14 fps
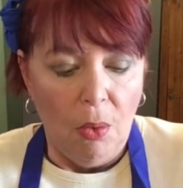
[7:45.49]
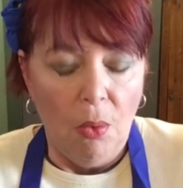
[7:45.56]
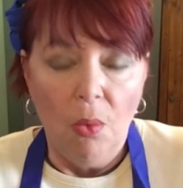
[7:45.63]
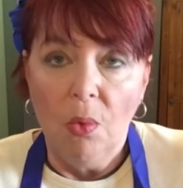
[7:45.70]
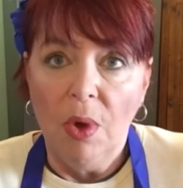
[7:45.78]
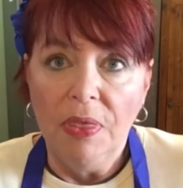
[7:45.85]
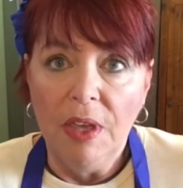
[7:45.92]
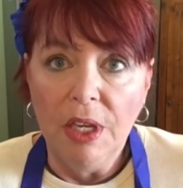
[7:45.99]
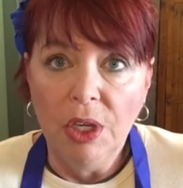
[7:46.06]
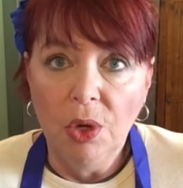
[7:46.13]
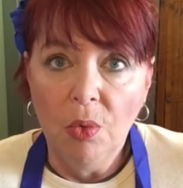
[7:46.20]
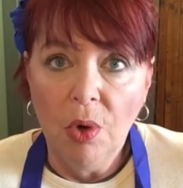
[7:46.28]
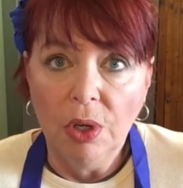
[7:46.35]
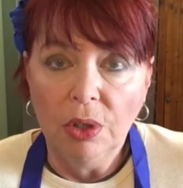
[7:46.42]
One thing you
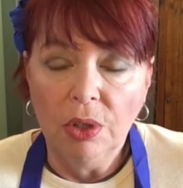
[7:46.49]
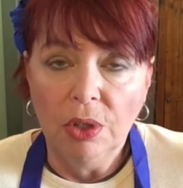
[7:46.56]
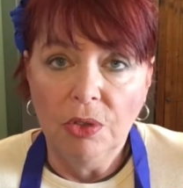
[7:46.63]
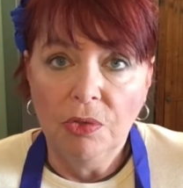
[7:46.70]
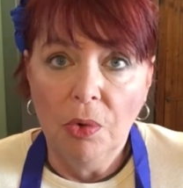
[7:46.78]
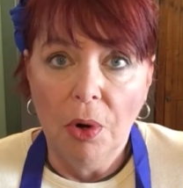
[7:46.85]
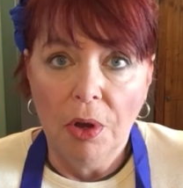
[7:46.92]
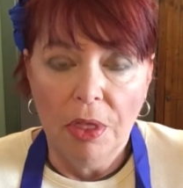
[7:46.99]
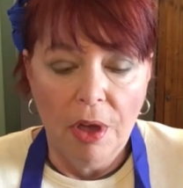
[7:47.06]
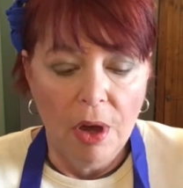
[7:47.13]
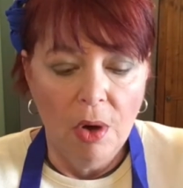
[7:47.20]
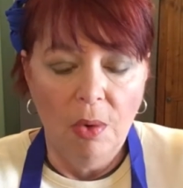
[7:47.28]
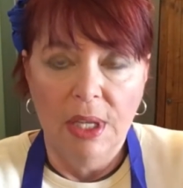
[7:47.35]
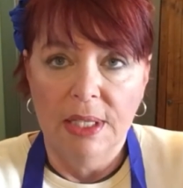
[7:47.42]
want to look for
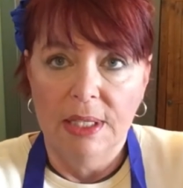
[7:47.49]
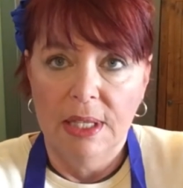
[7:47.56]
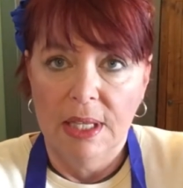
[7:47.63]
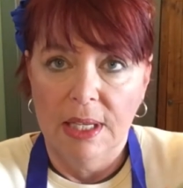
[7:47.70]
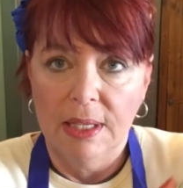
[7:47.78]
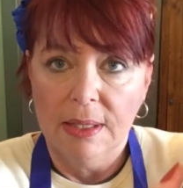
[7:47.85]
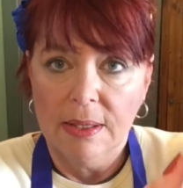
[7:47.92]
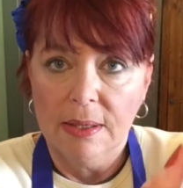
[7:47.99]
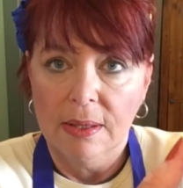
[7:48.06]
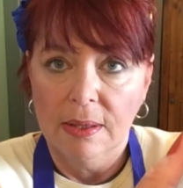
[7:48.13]
though is this.